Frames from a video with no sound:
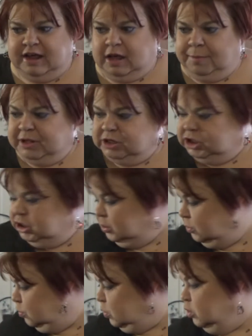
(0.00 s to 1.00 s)
damage.
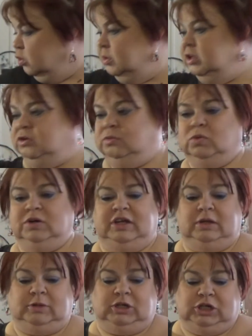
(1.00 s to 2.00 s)
We normally do more
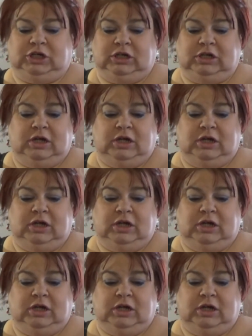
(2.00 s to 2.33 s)
damage.